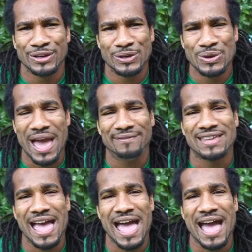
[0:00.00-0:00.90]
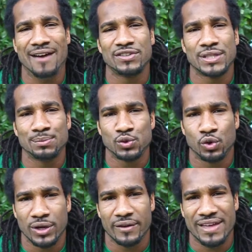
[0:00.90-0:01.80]
you have to have some
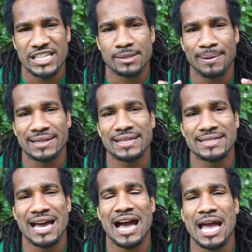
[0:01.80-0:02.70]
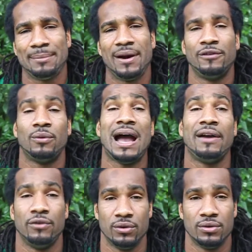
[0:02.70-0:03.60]
sort of expected time of arrival.